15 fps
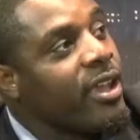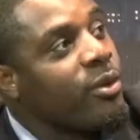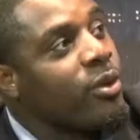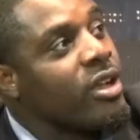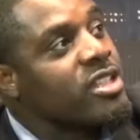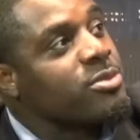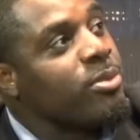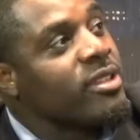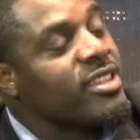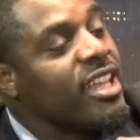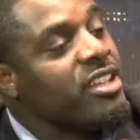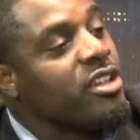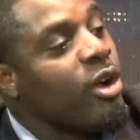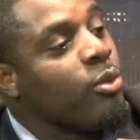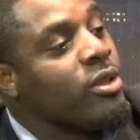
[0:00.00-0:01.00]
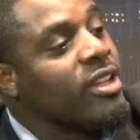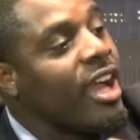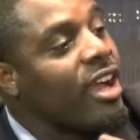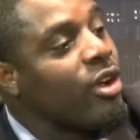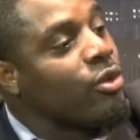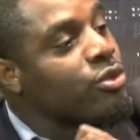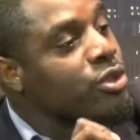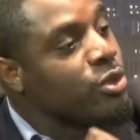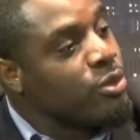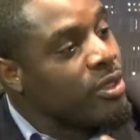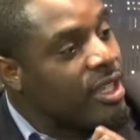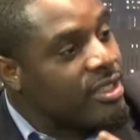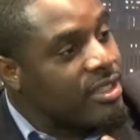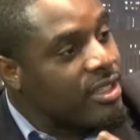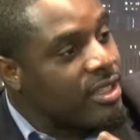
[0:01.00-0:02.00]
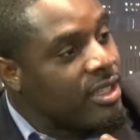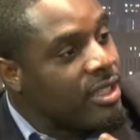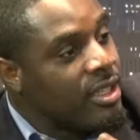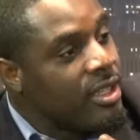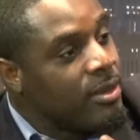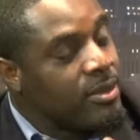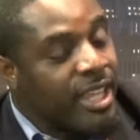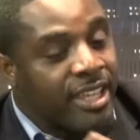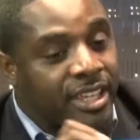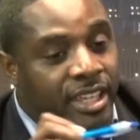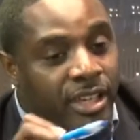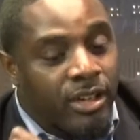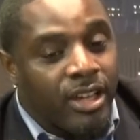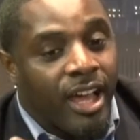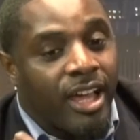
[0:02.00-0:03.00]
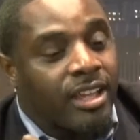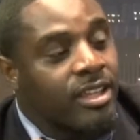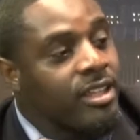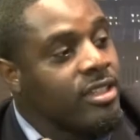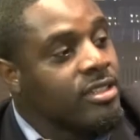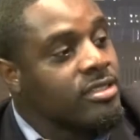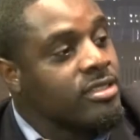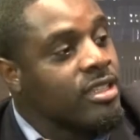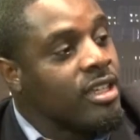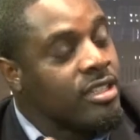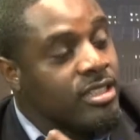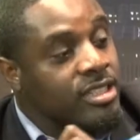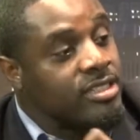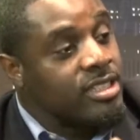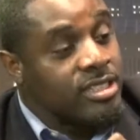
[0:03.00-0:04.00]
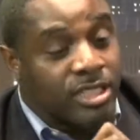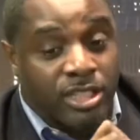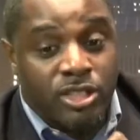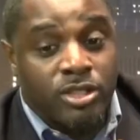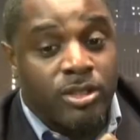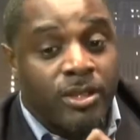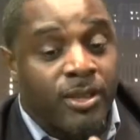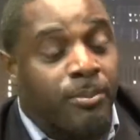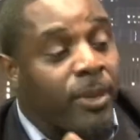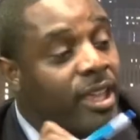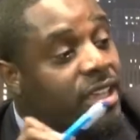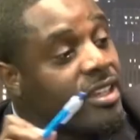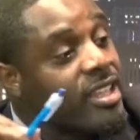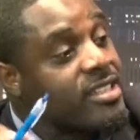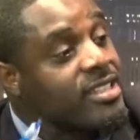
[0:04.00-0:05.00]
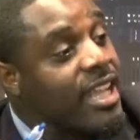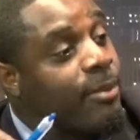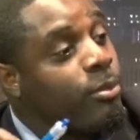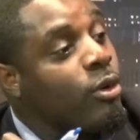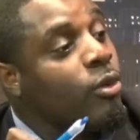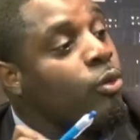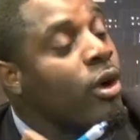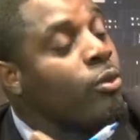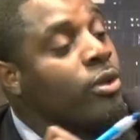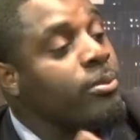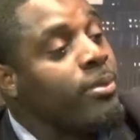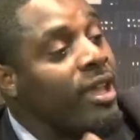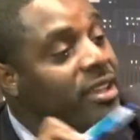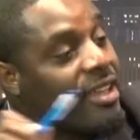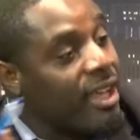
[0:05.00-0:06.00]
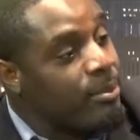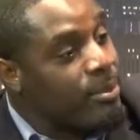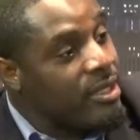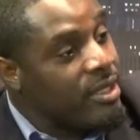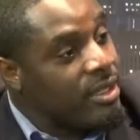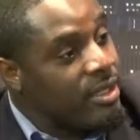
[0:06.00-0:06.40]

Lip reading: us, but they know we're not gonna do nothing. They kill our leaders to make an example of what we better not be.